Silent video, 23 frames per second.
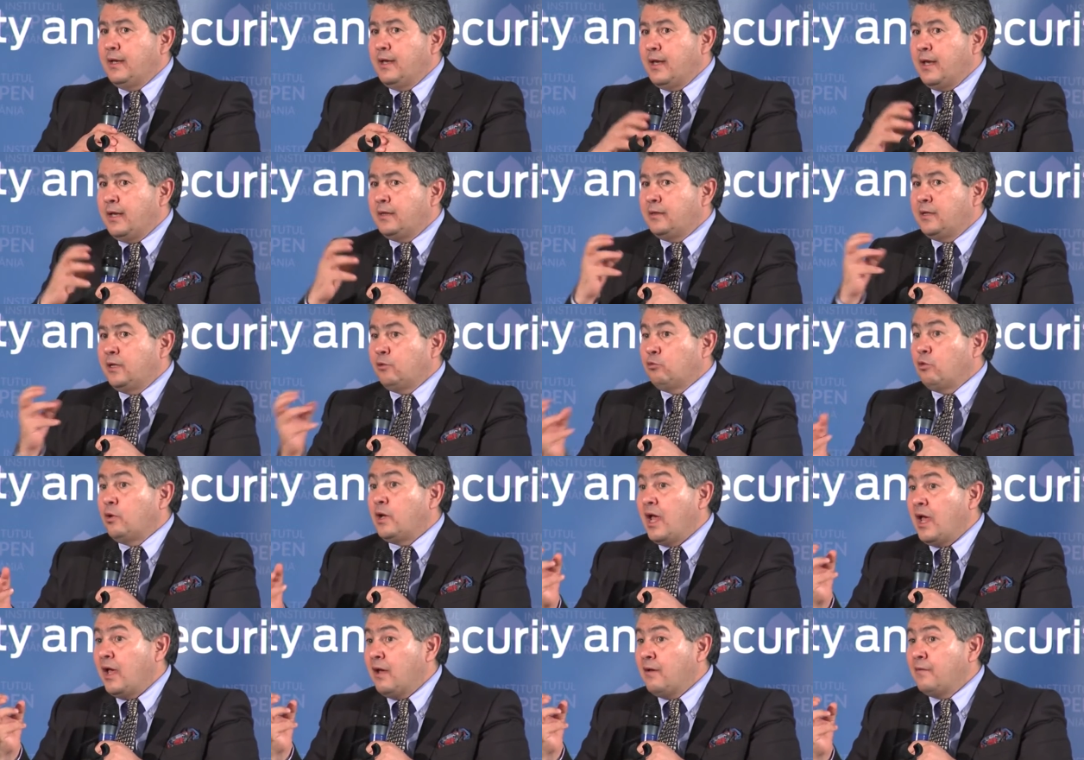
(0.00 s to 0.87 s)
and they
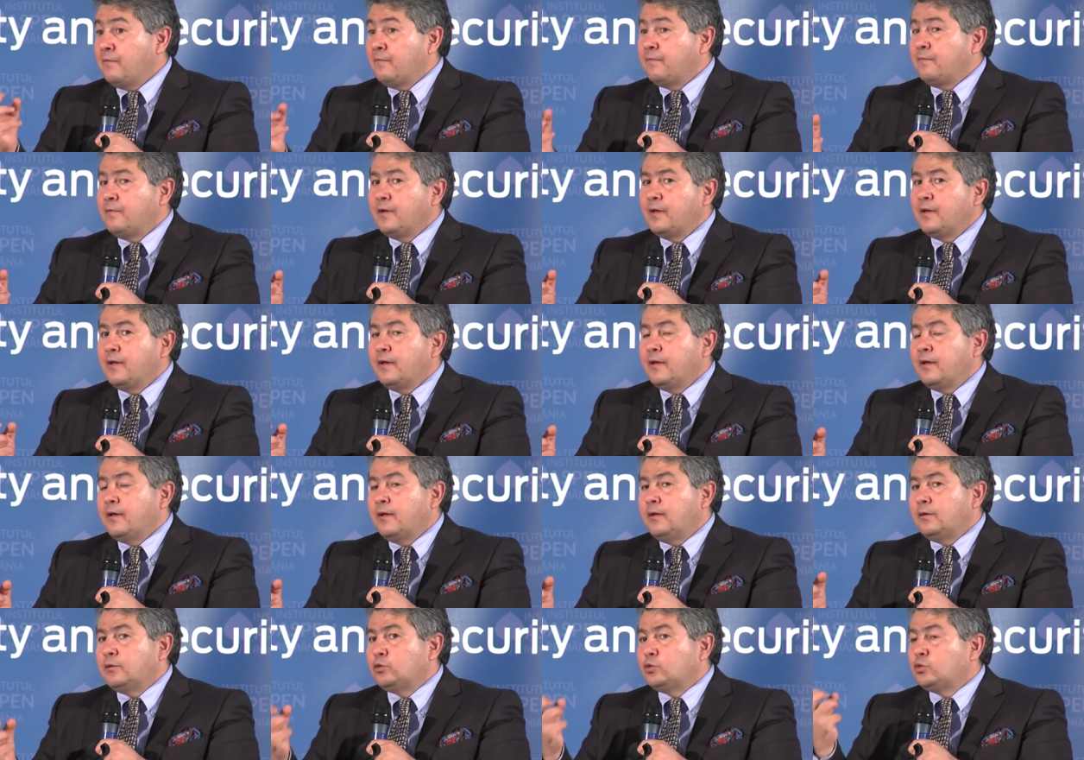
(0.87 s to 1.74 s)
don't have
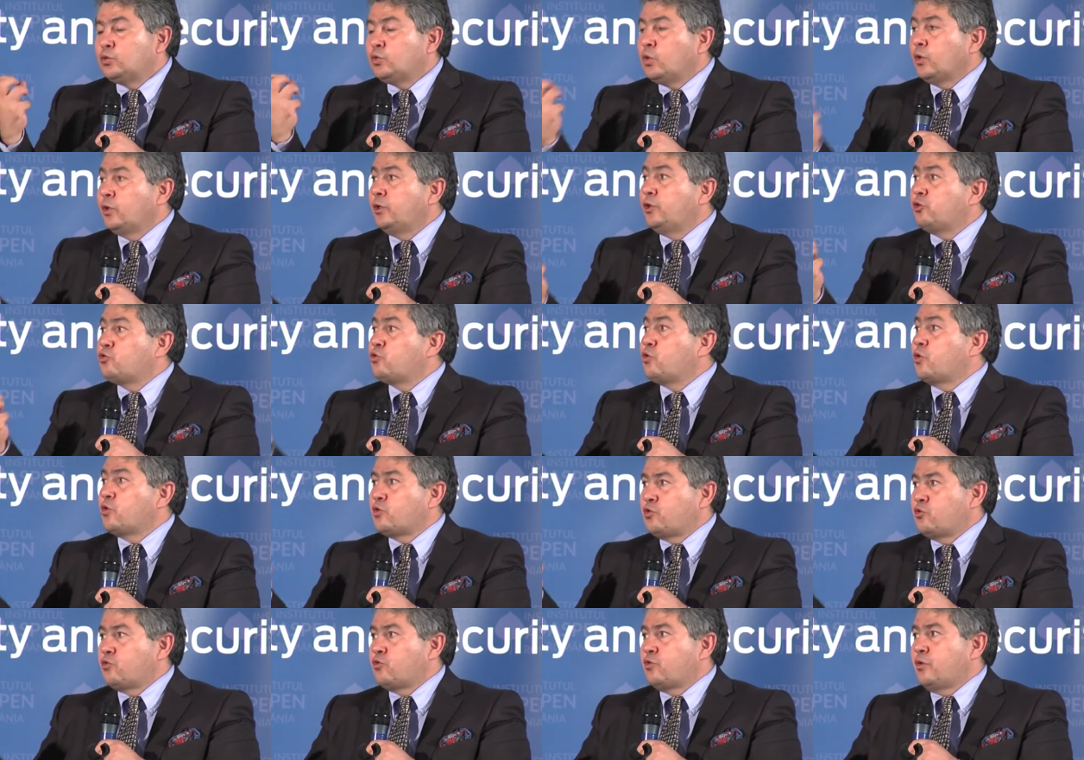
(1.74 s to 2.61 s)
solid
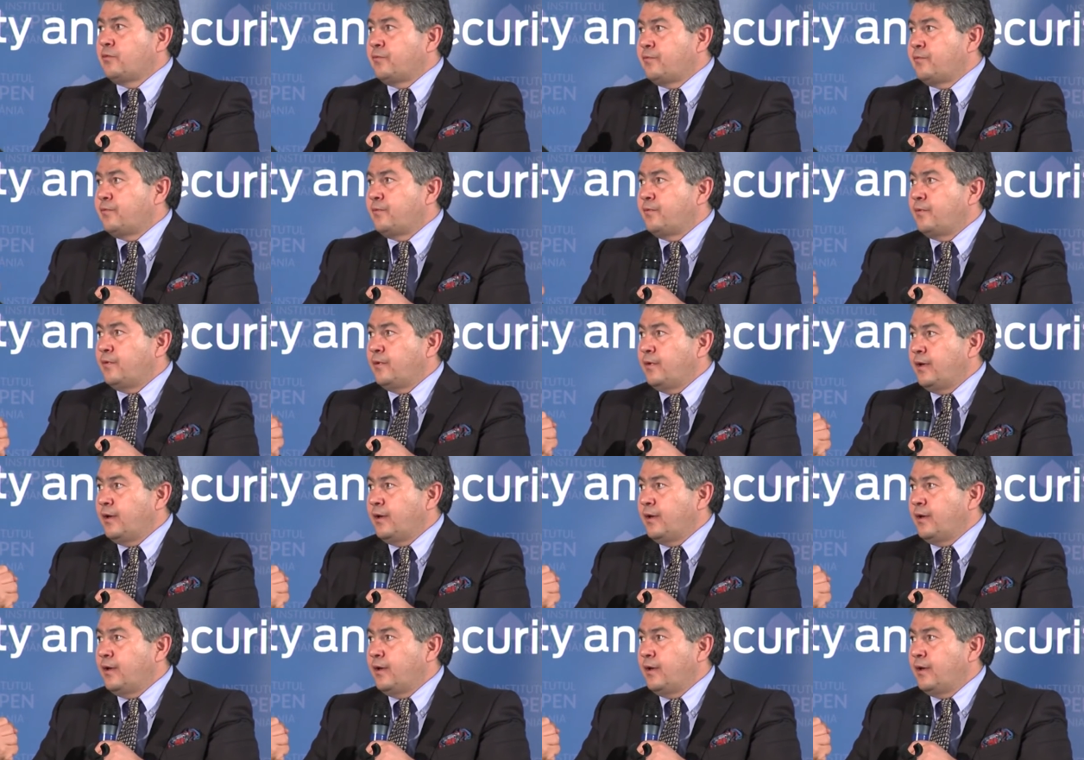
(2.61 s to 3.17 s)
sources of